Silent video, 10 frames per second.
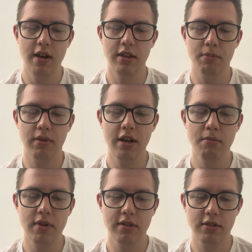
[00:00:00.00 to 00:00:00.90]
The player
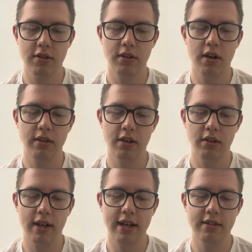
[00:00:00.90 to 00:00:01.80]
must turn on their
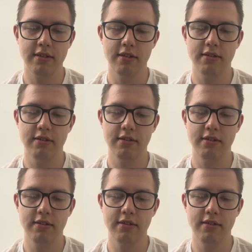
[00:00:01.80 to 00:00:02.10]
lights and